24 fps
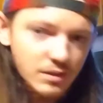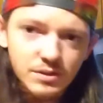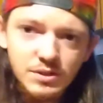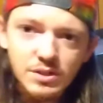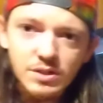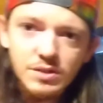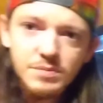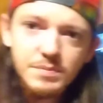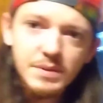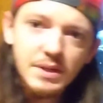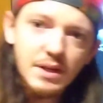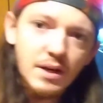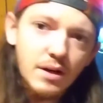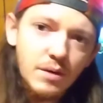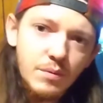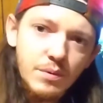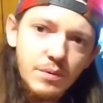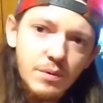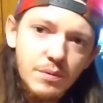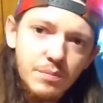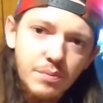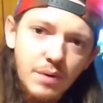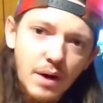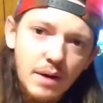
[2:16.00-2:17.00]
we
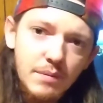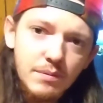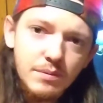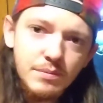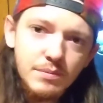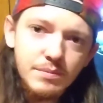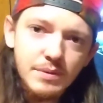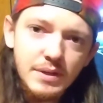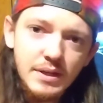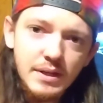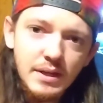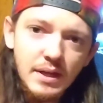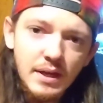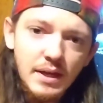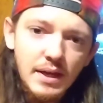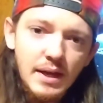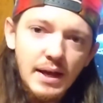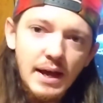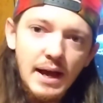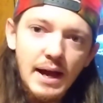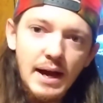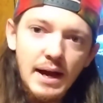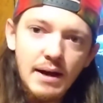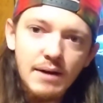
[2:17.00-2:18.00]
would probably
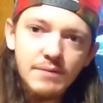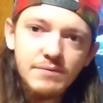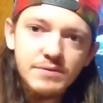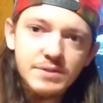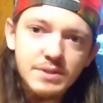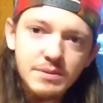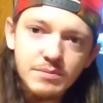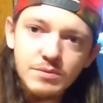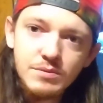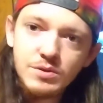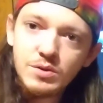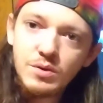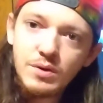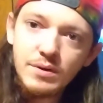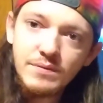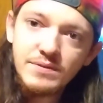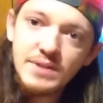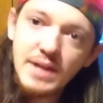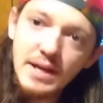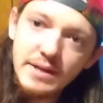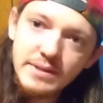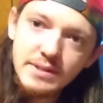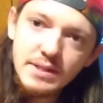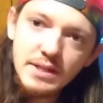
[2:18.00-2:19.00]
have some sort of
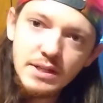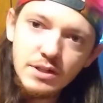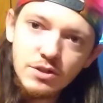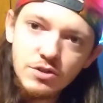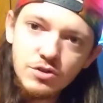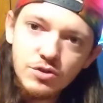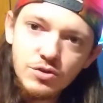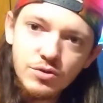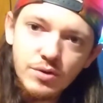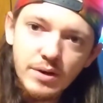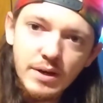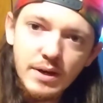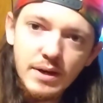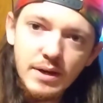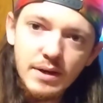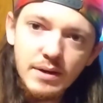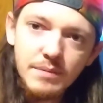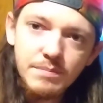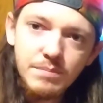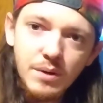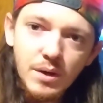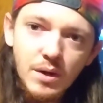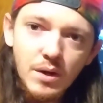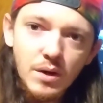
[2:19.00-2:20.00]
testing
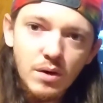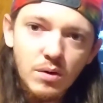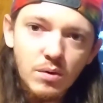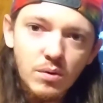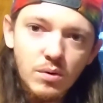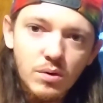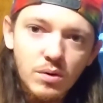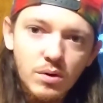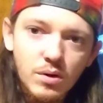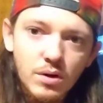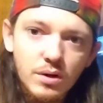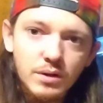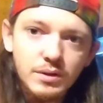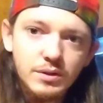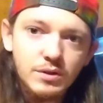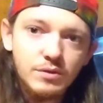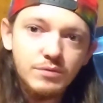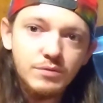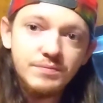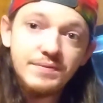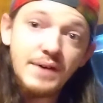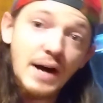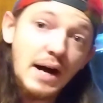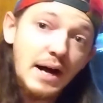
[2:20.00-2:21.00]
strip or
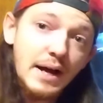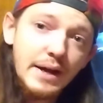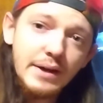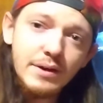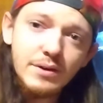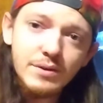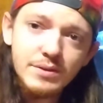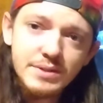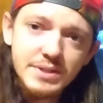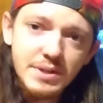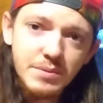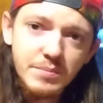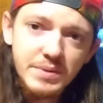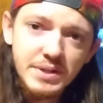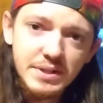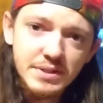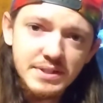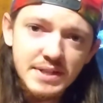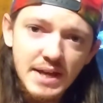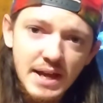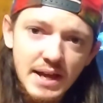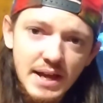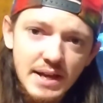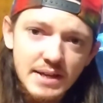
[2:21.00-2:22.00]
little vials that we
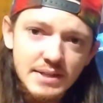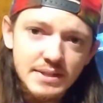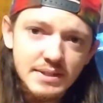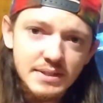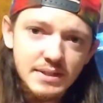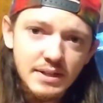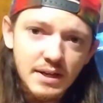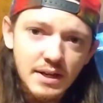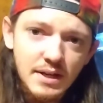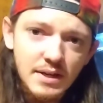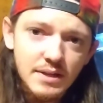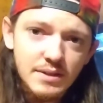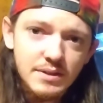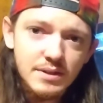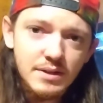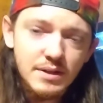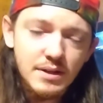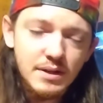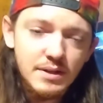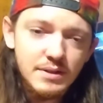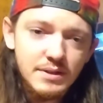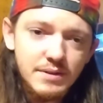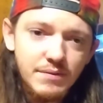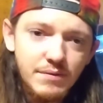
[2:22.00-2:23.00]
could test
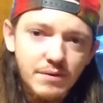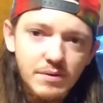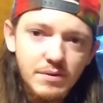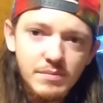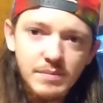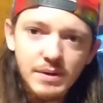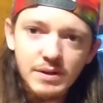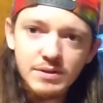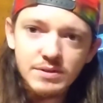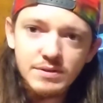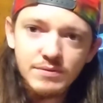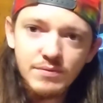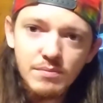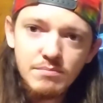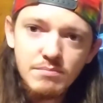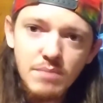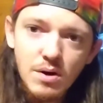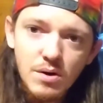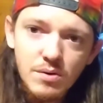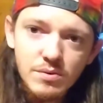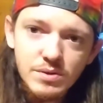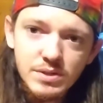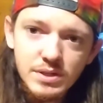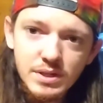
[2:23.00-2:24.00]
the different amounts of
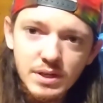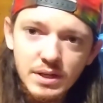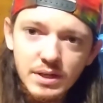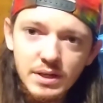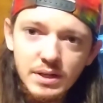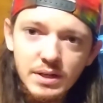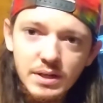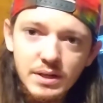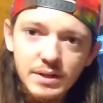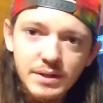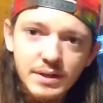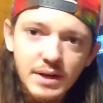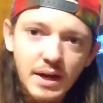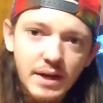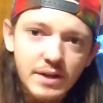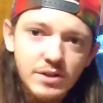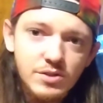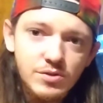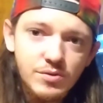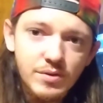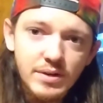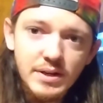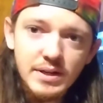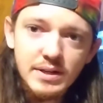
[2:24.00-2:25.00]
ammonia,
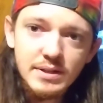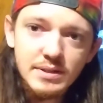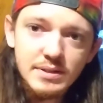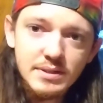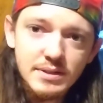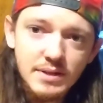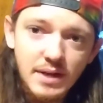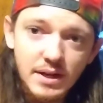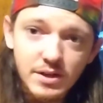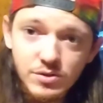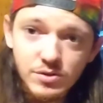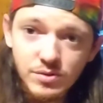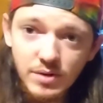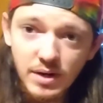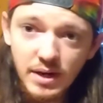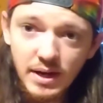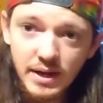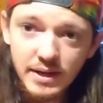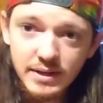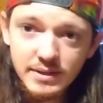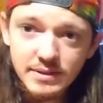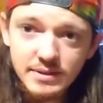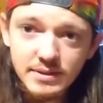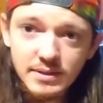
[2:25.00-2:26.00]
nitrates,
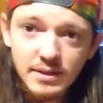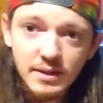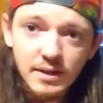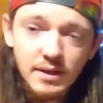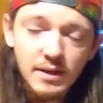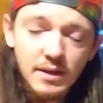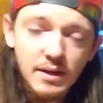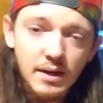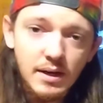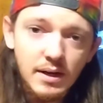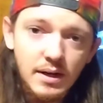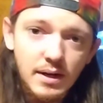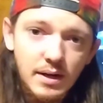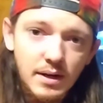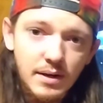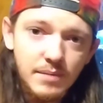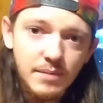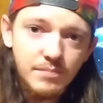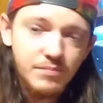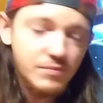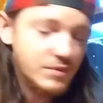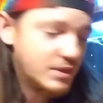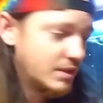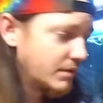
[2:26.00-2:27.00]
nitrites,
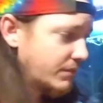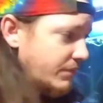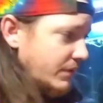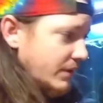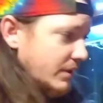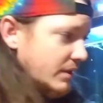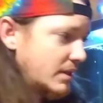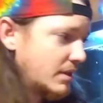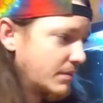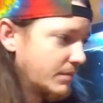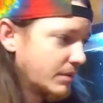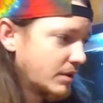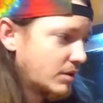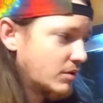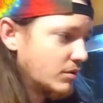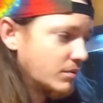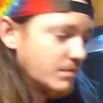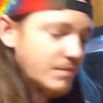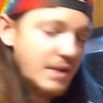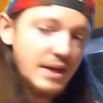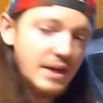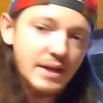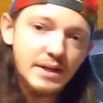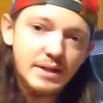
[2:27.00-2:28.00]
different chemical
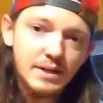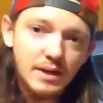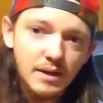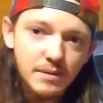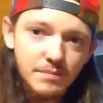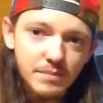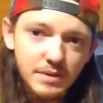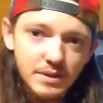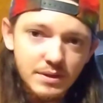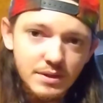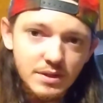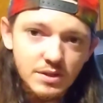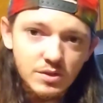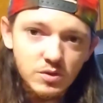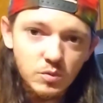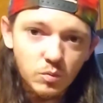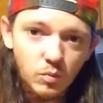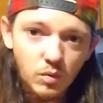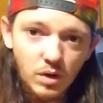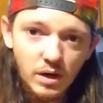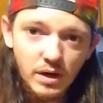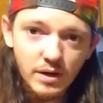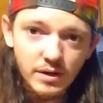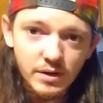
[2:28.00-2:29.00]
makeup in this
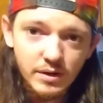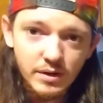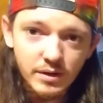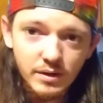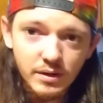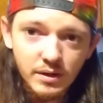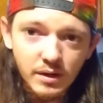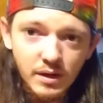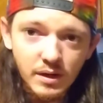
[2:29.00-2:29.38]
water.